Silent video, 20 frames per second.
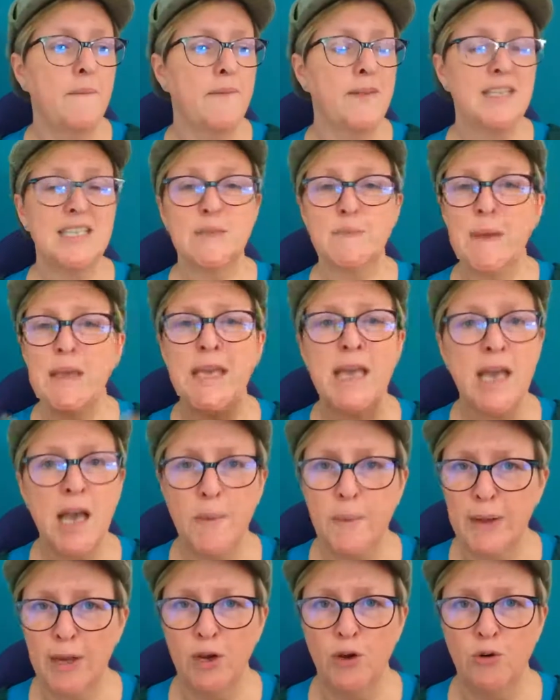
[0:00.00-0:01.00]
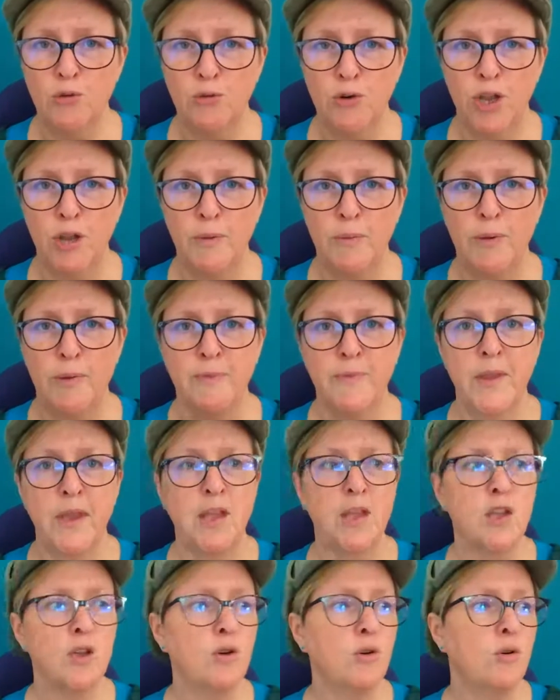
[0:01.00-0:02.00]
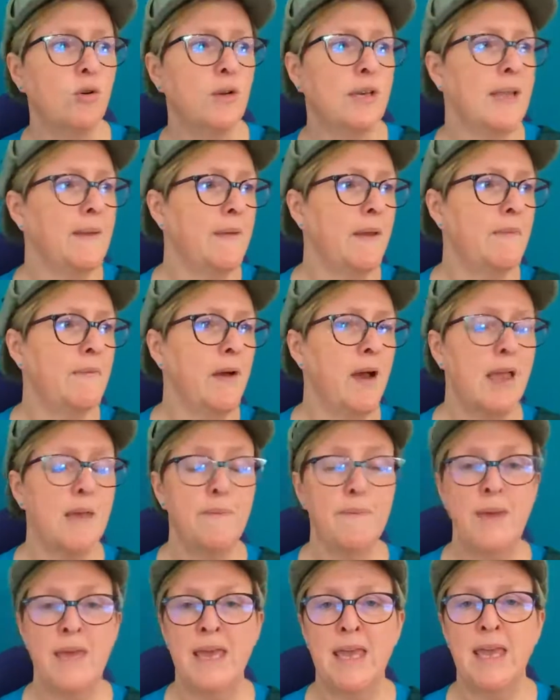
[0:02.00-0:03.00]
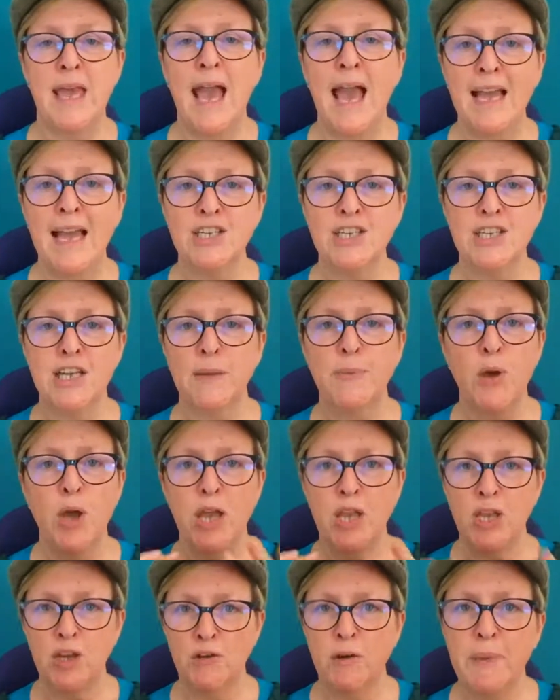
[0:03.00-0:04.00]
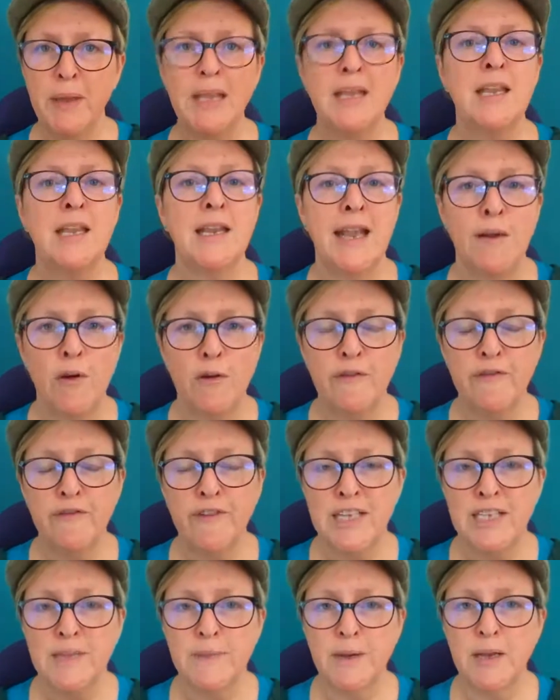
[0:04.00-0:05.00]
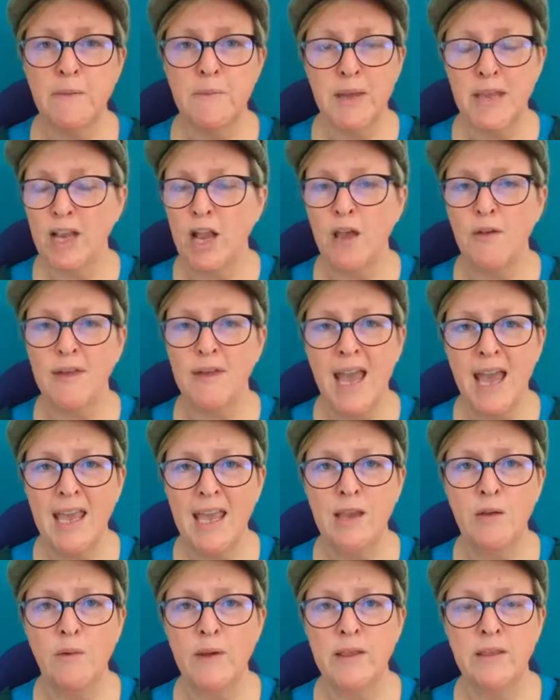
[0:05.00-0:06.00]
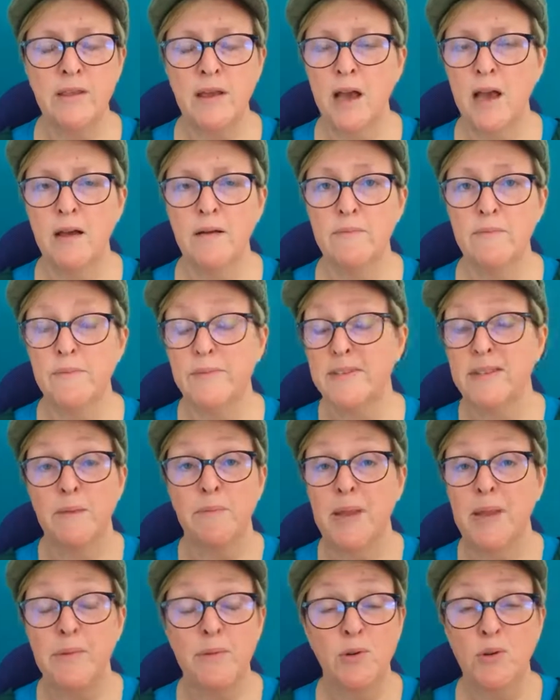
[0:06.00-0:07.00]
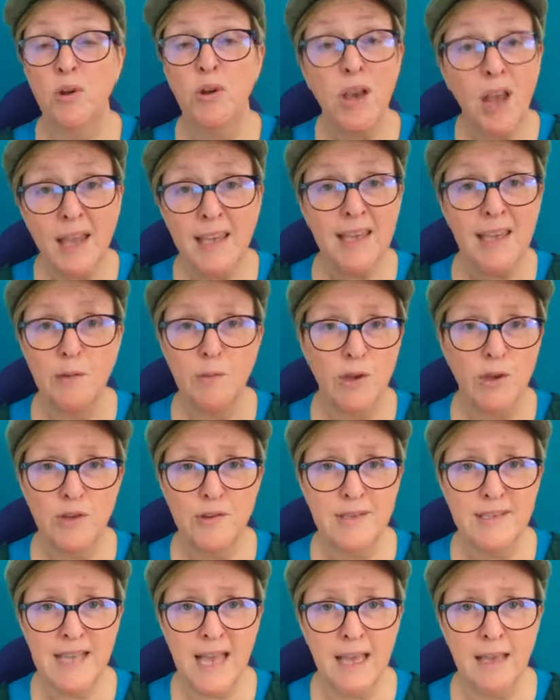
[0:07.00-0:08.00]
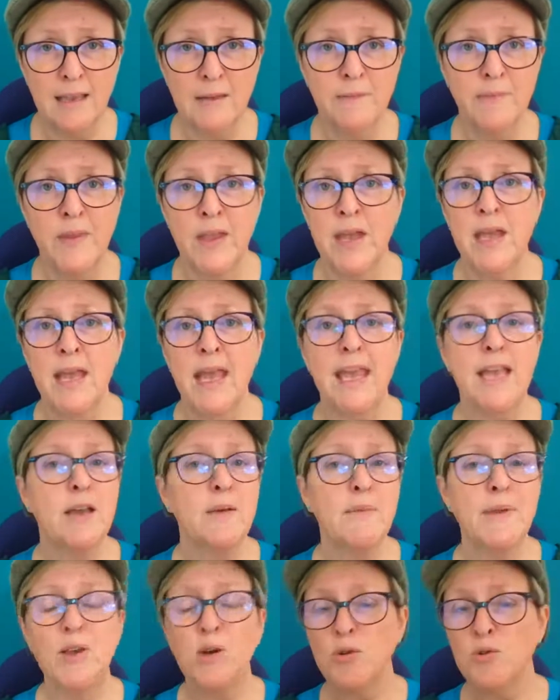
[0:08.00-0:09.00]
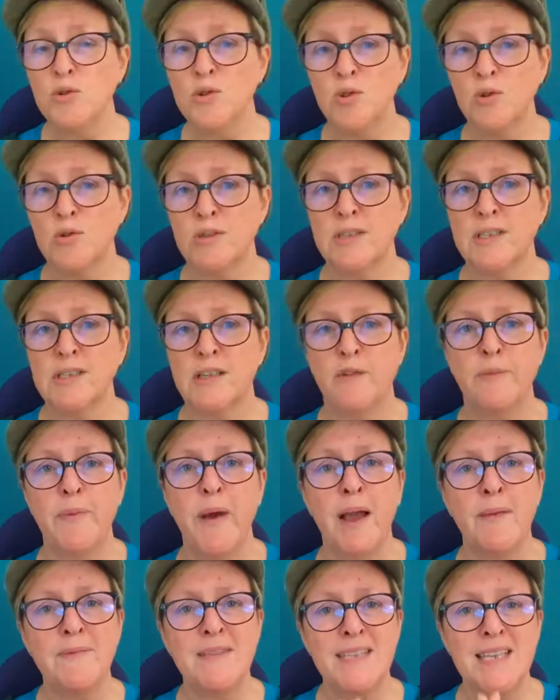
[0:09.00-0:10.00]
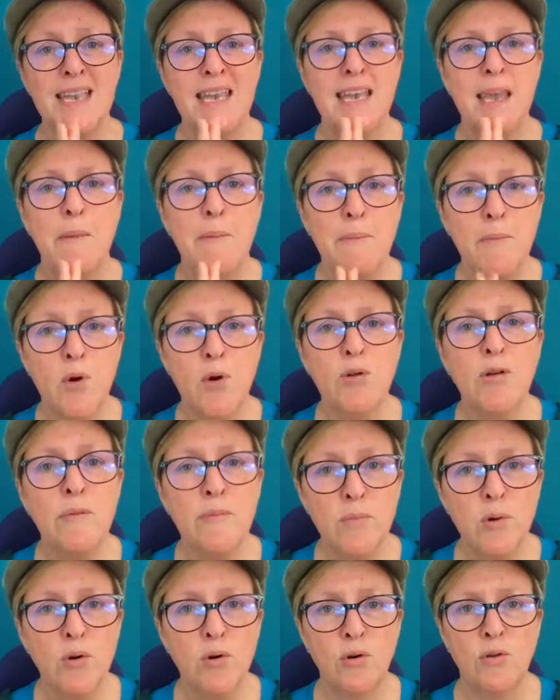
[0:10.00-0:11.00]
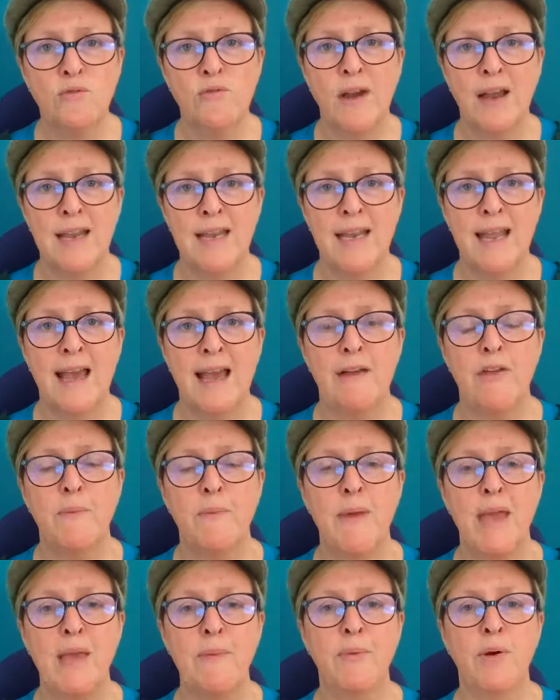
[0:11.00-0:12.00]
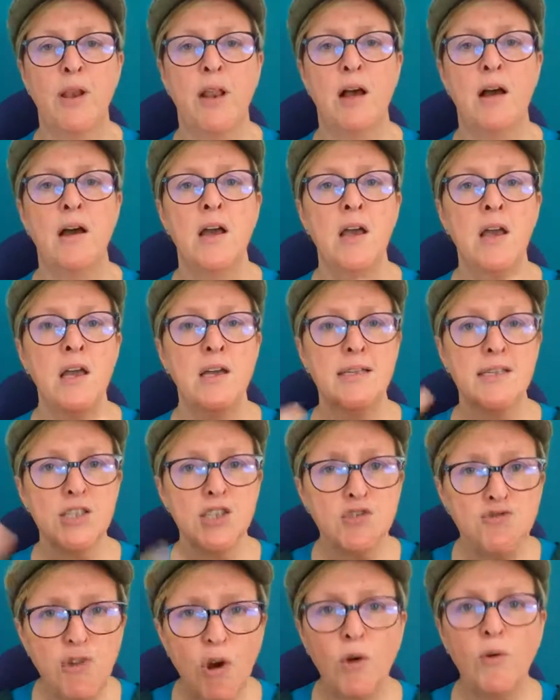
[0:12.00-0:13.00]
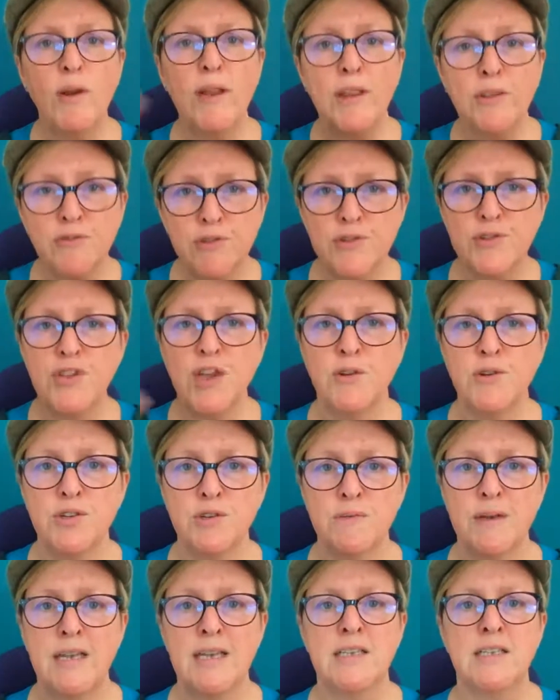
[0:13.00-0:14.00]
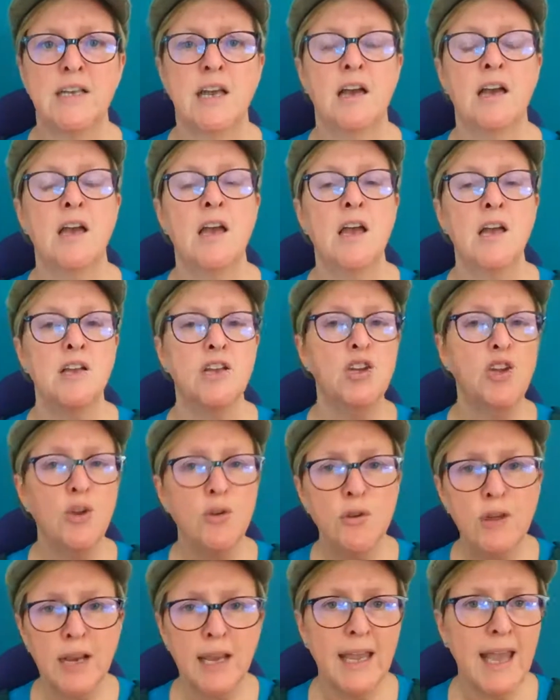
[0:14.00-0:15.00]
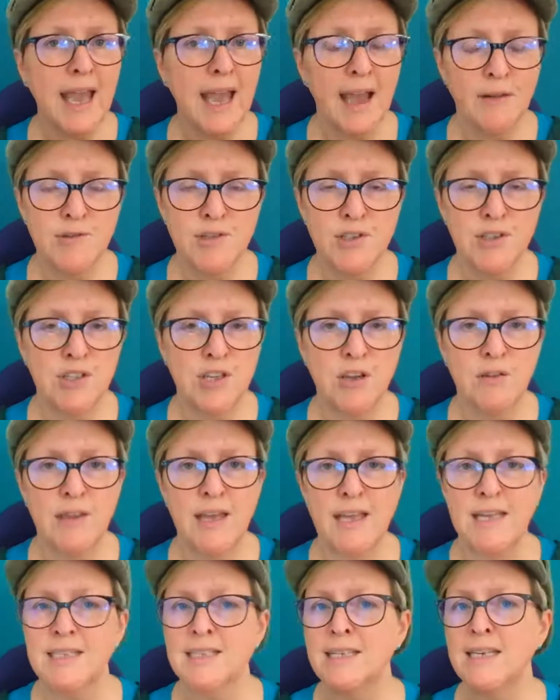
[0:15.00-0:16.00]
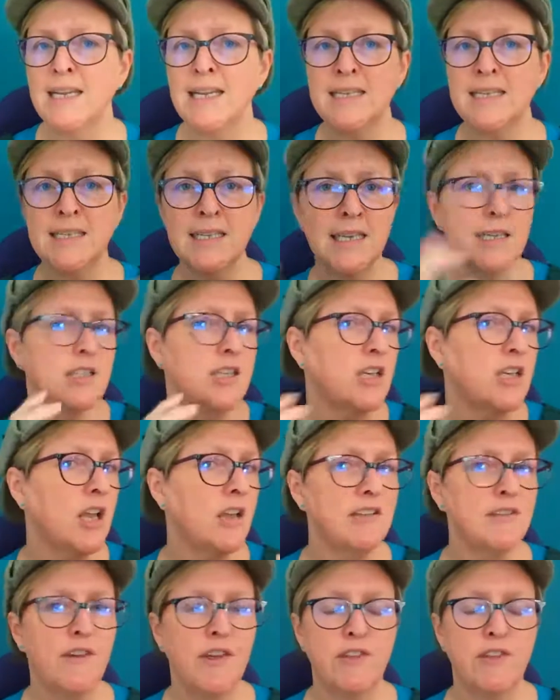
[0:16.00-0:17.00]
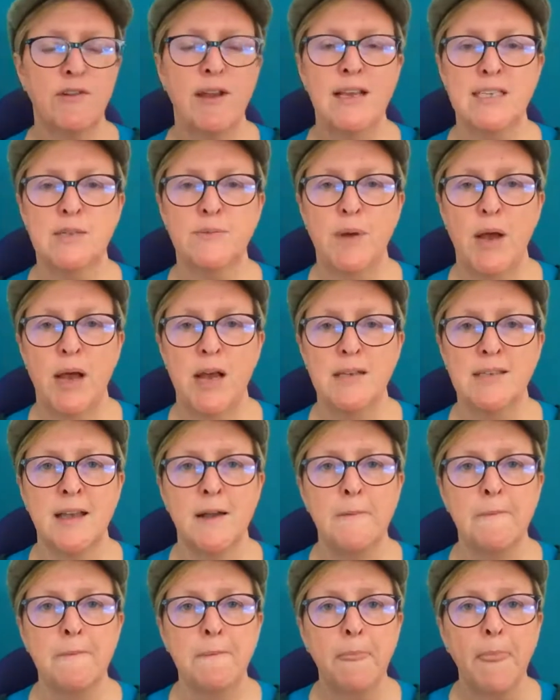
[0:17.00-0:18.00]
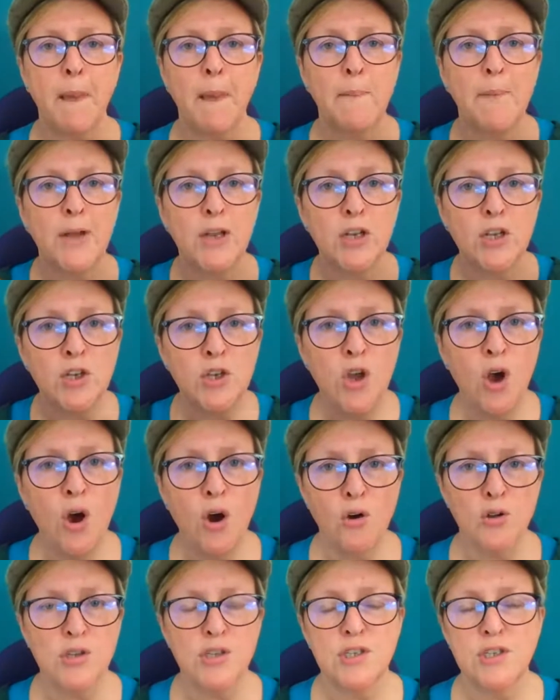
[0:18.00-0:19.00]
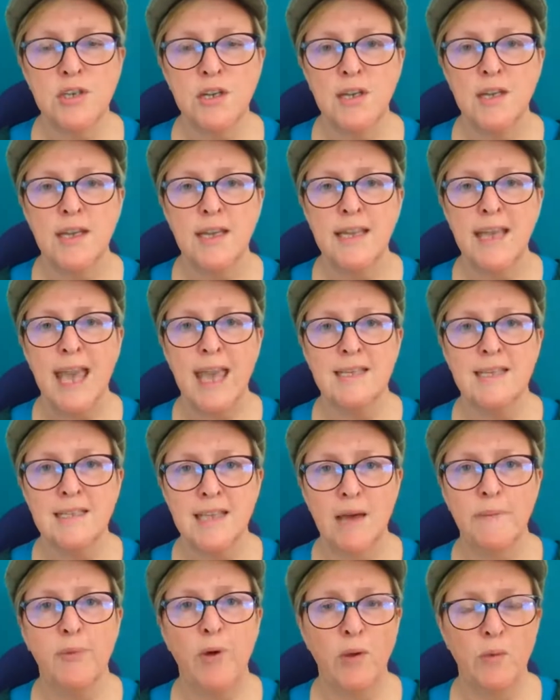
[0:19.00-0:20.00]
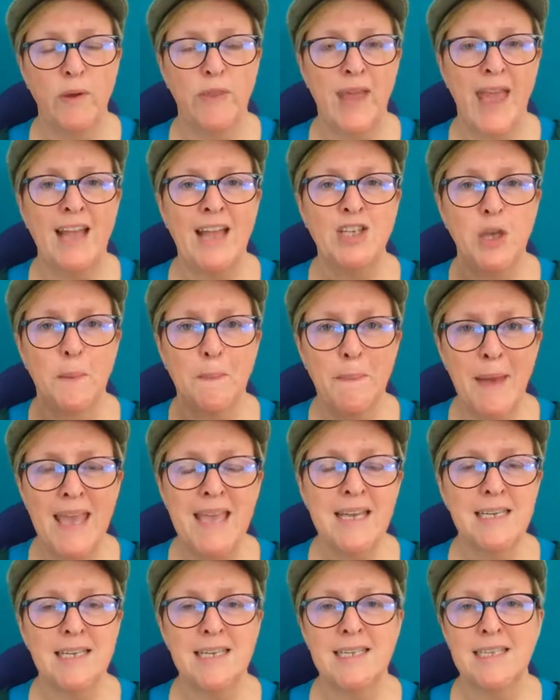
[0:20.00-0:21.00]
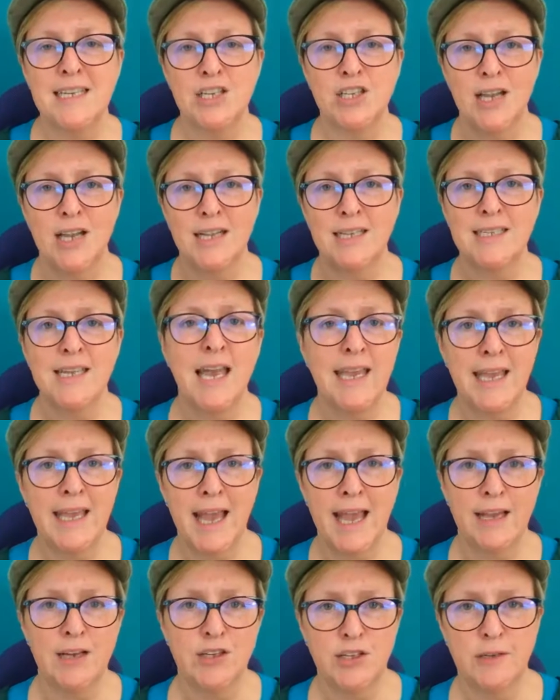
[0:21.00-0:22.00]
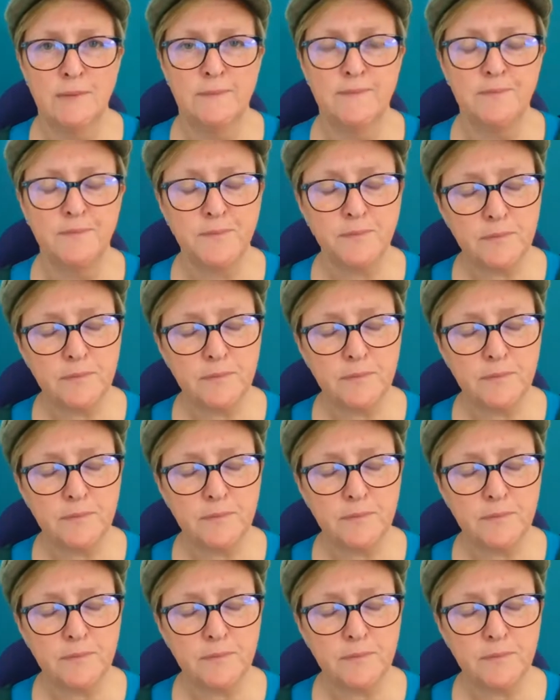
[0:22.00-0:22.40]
speaking up in a group. Your limit might be actually putting your opinion out on Facebook and being okay with some people not liking what you say. It can be all sorts of stuff, but I'm seeing it more and more right now that people are scrolling through social media, Googling how to do things, listening to loads of other experts, but not getting to that point where they actually make a decision and take action.